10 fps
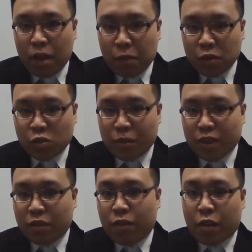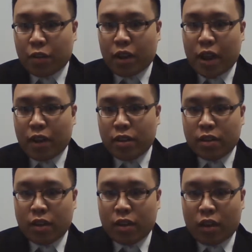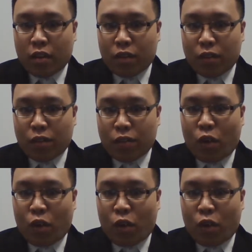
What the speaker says: which would be at the very end of